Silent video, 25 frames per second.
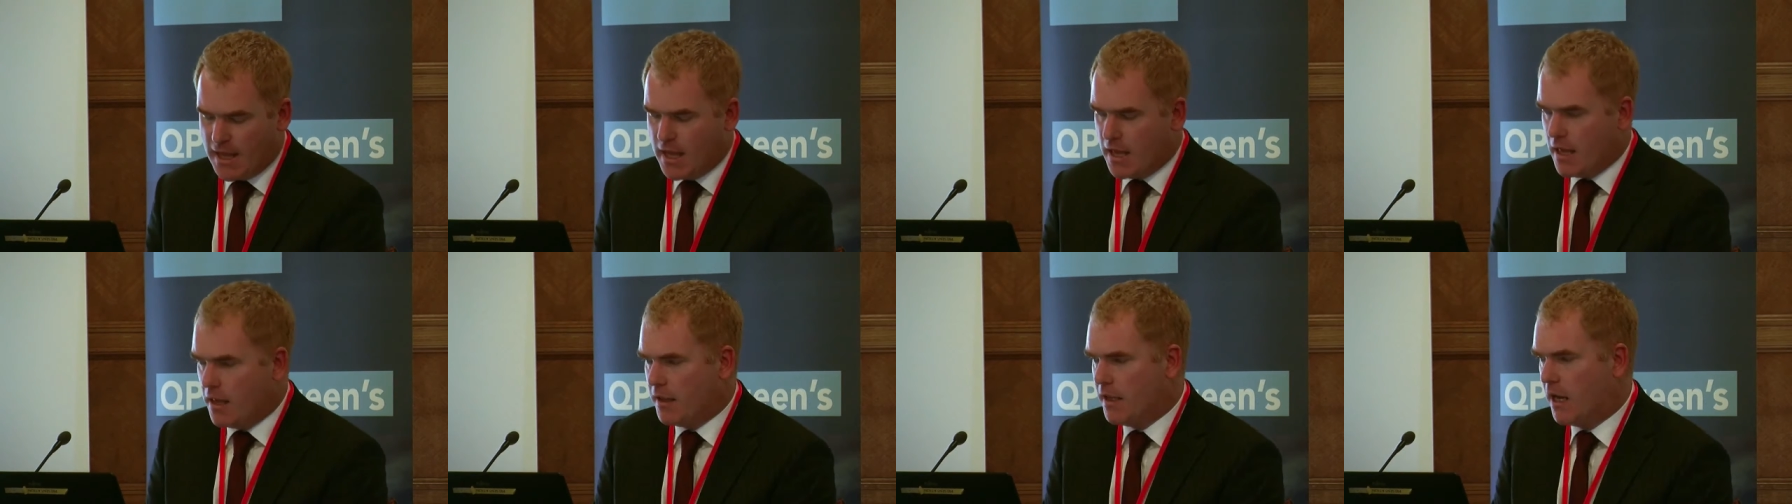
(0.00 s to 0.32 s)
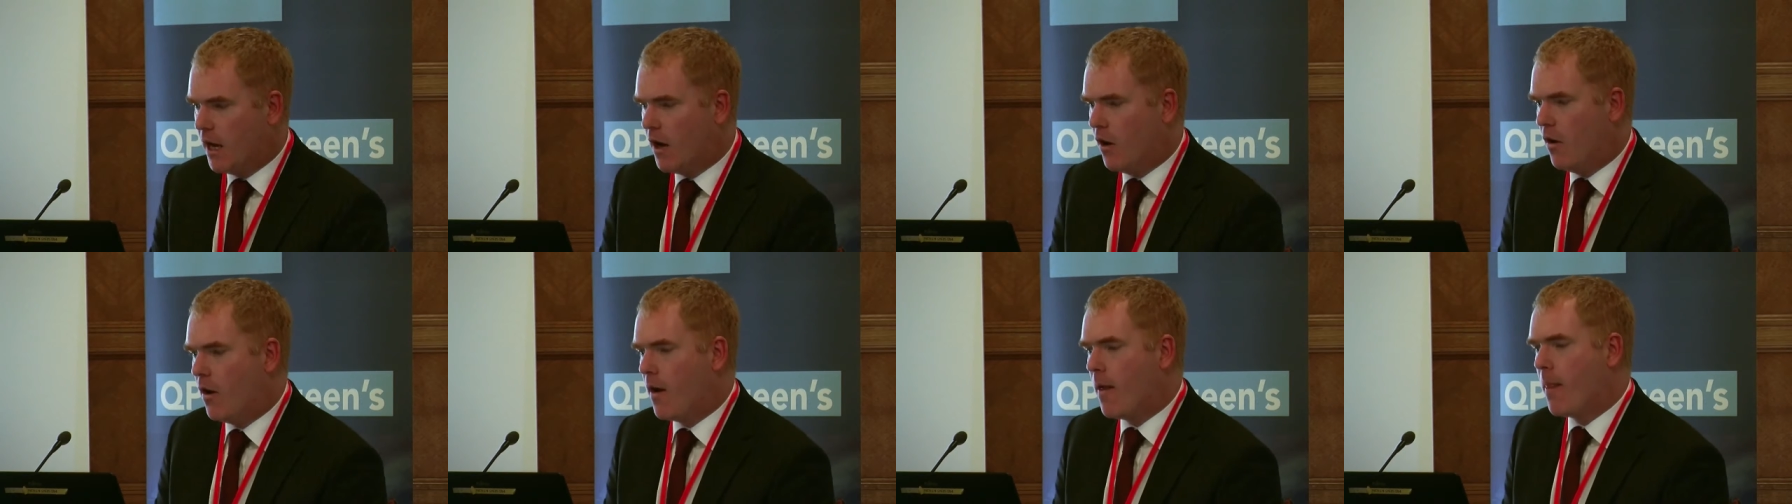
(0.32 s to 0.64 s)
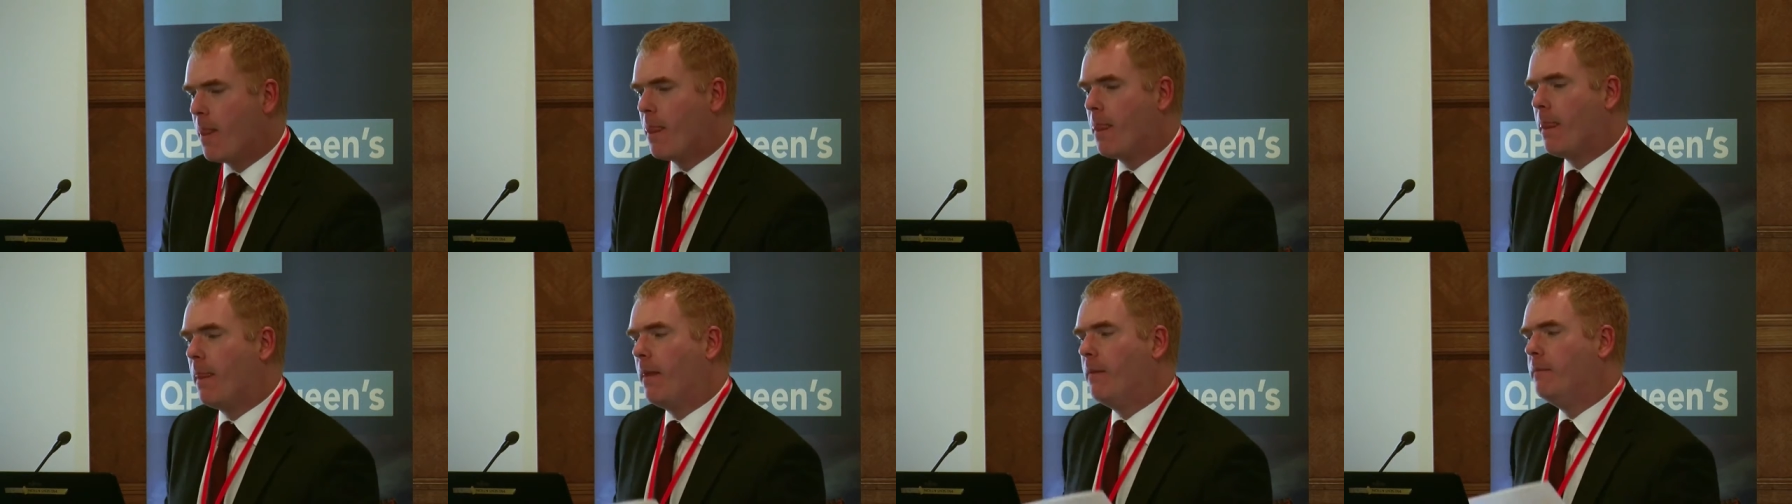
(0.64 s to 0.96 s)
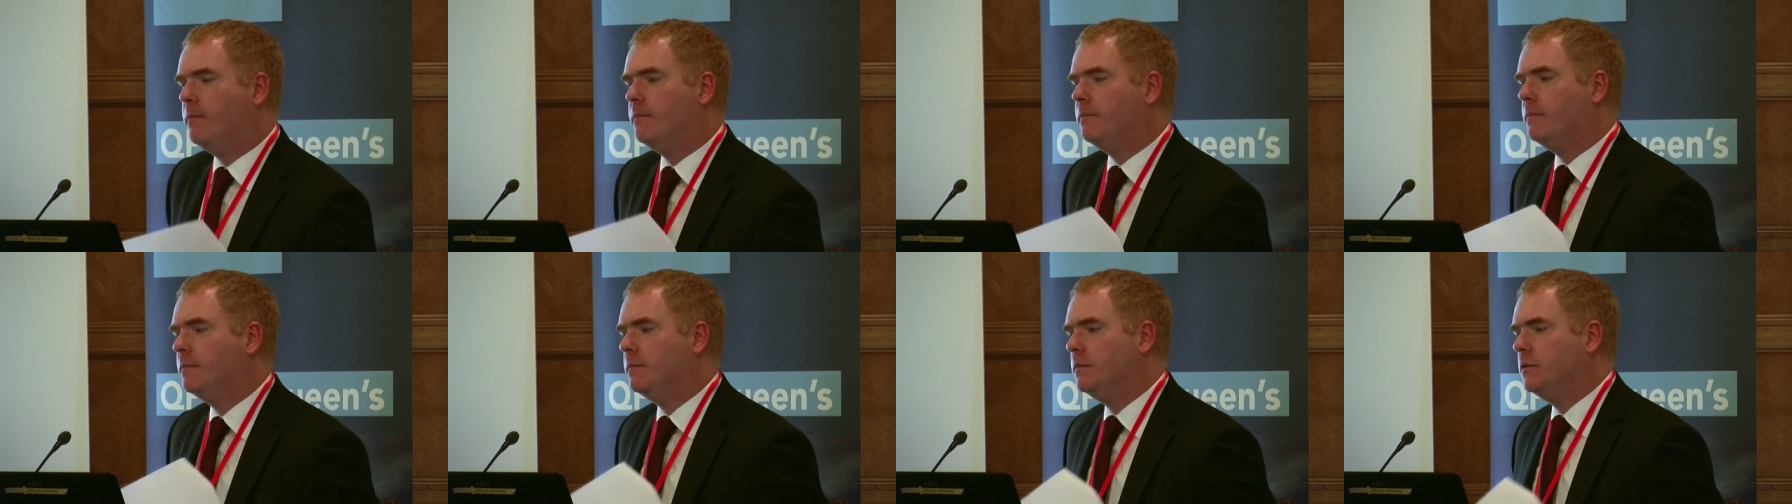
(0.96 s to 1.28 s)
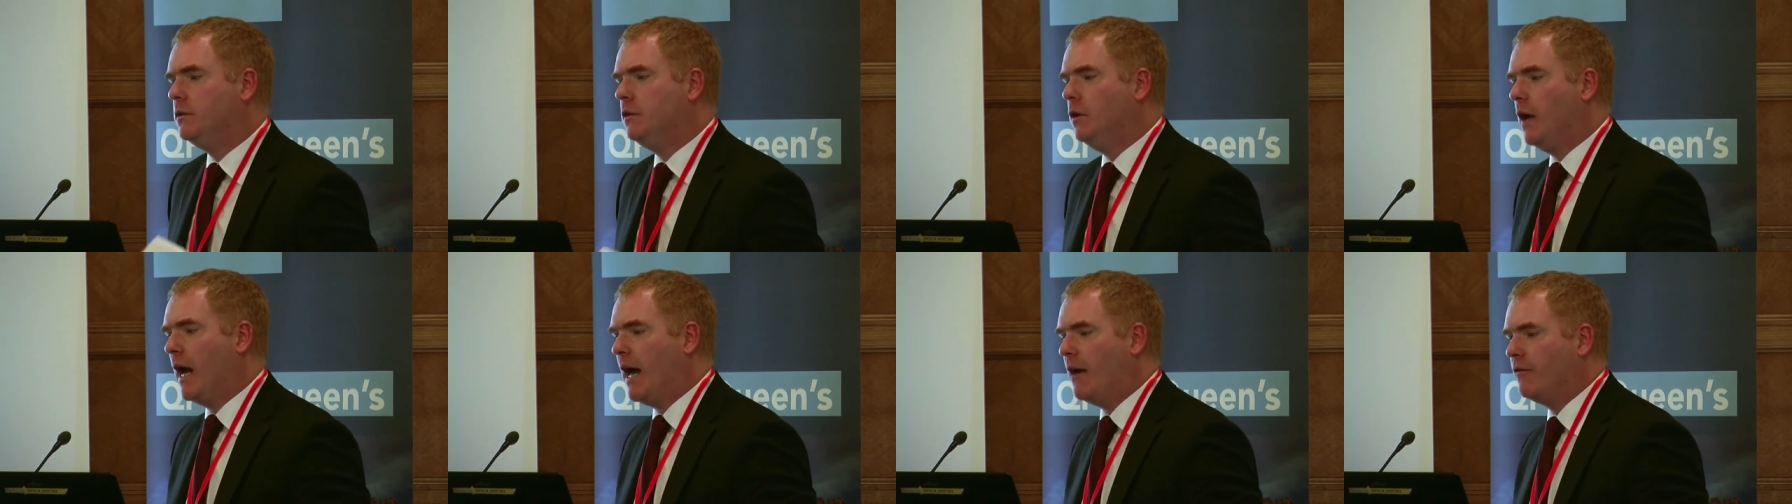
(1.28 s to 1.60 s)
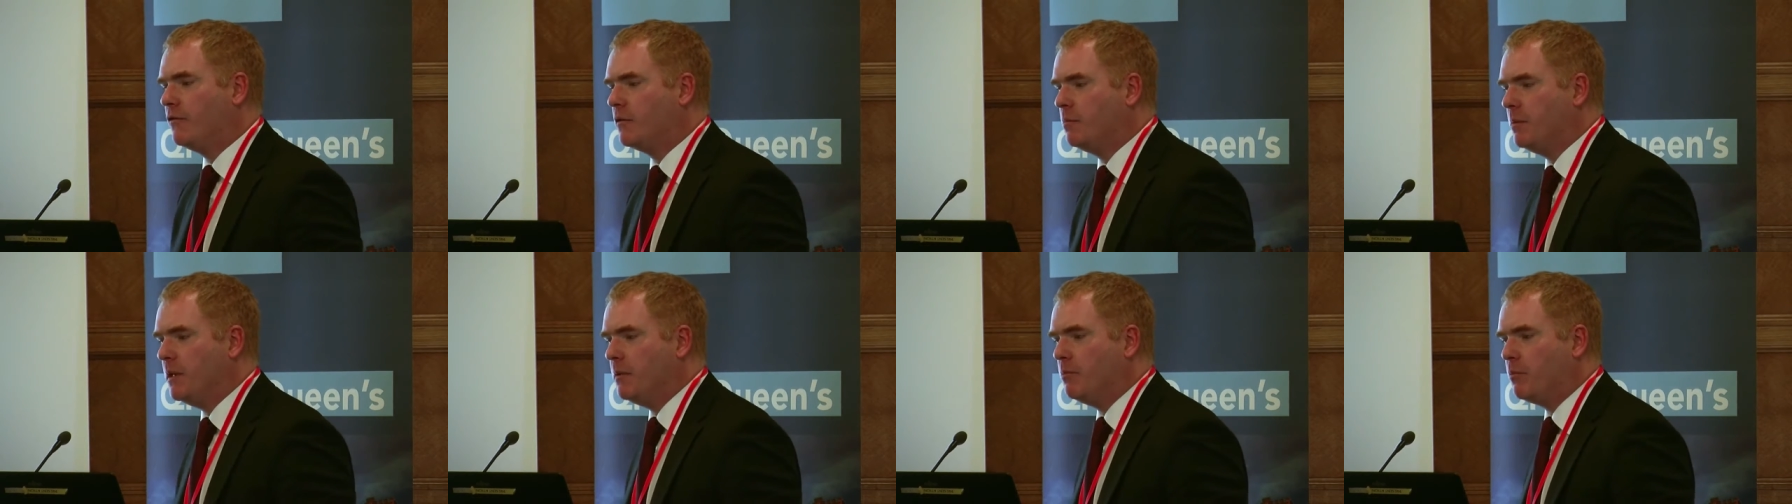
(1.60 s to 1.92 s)
Now, you have
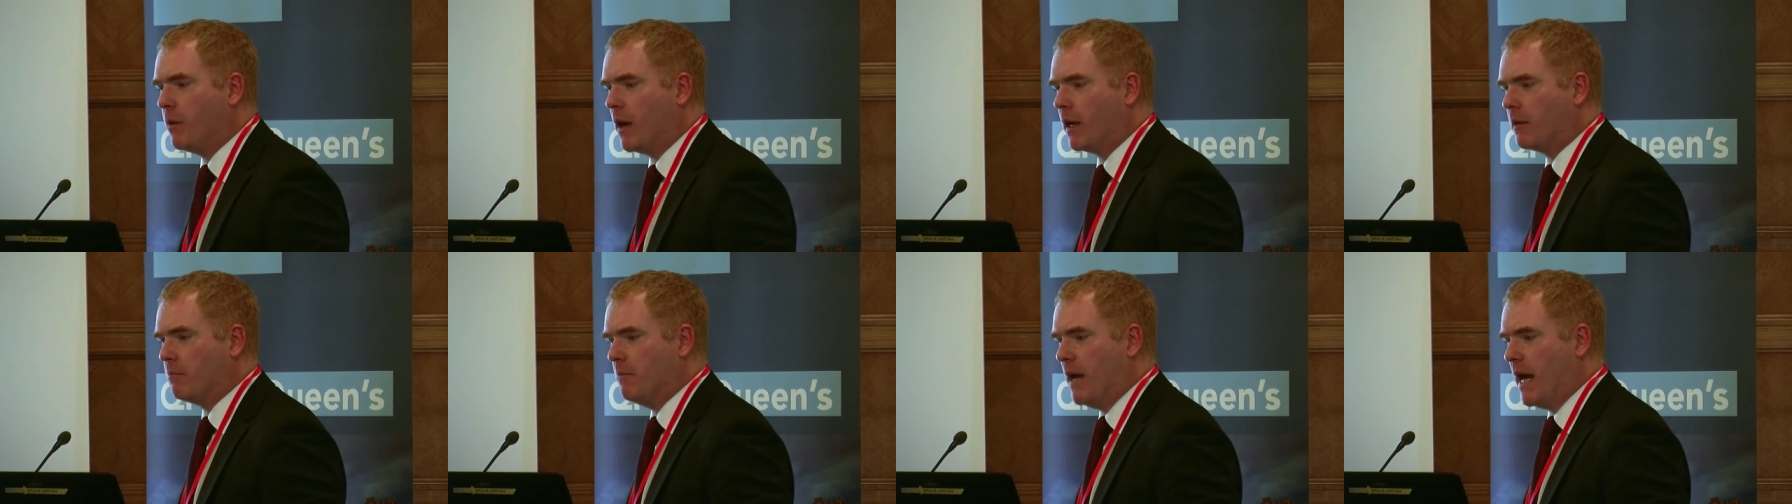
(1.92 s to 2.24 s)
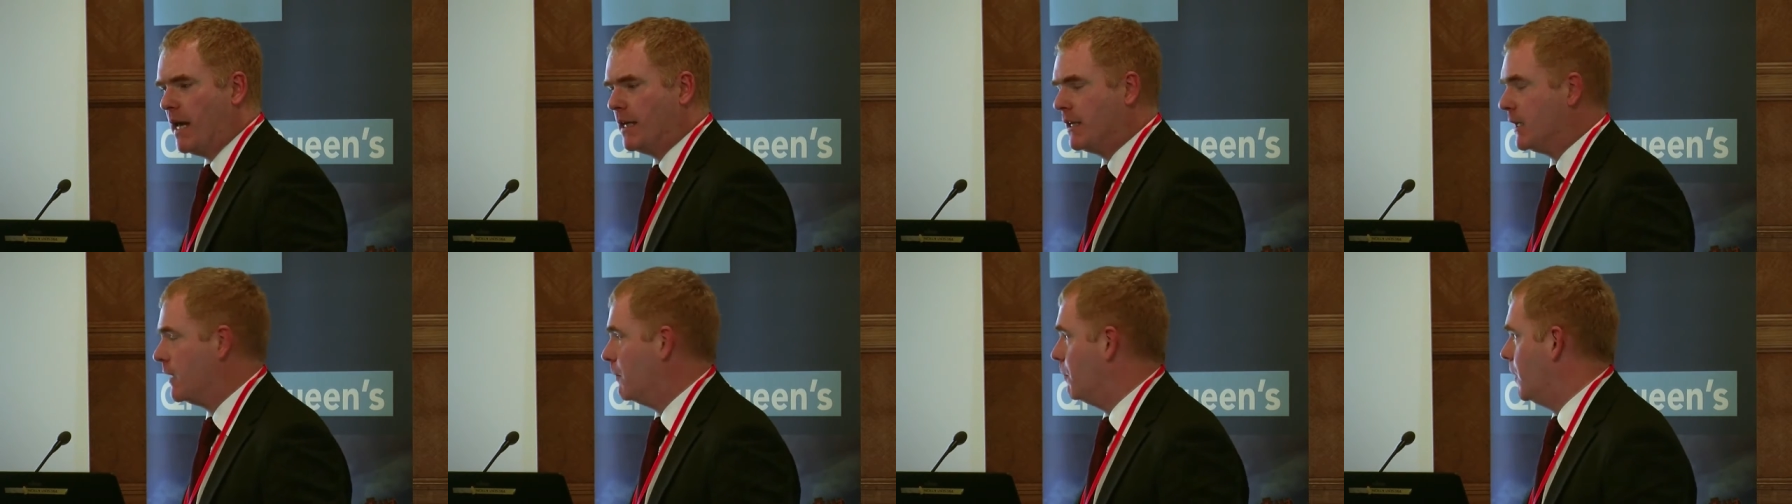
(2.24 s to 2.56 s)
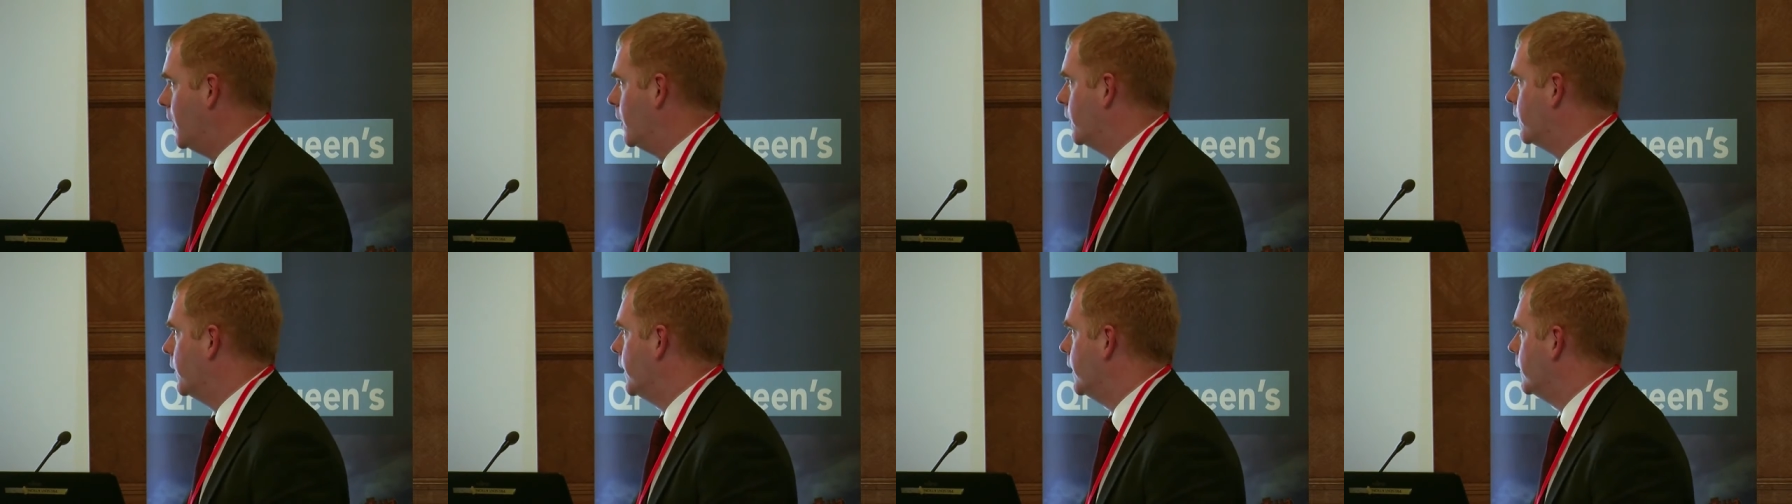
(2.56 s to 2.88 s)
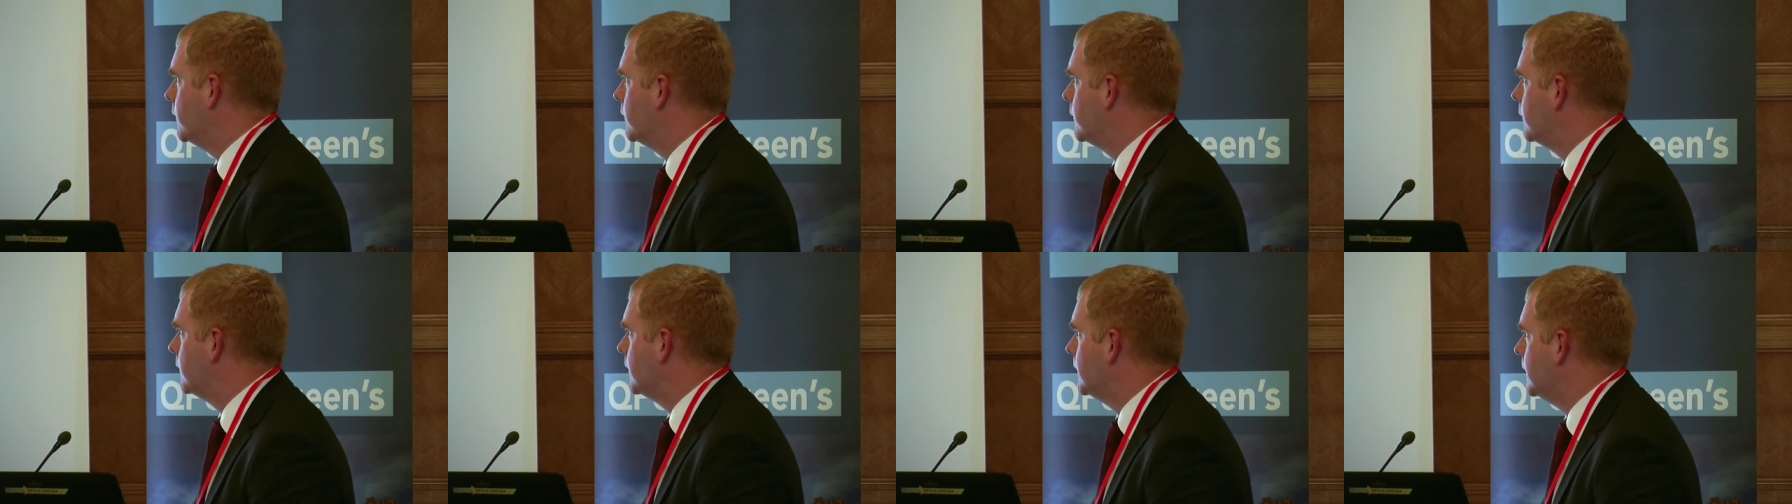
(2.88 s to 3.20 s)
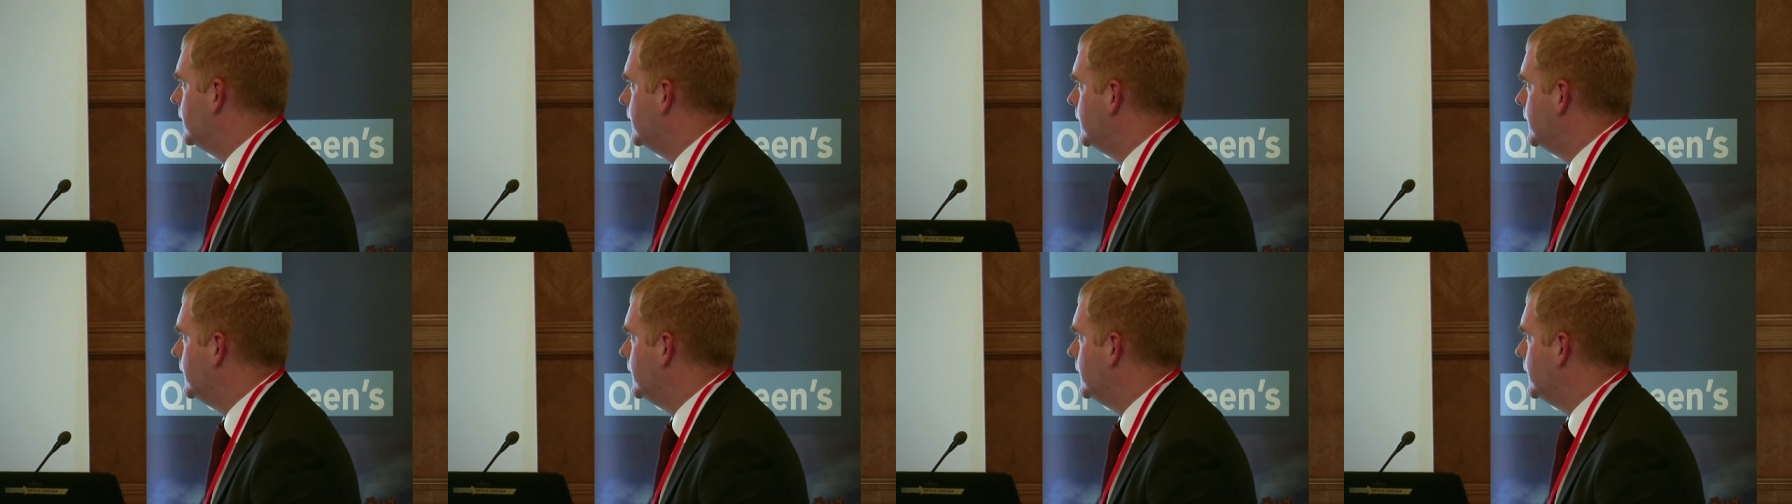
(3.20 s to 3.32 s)
to be pragmatic about this.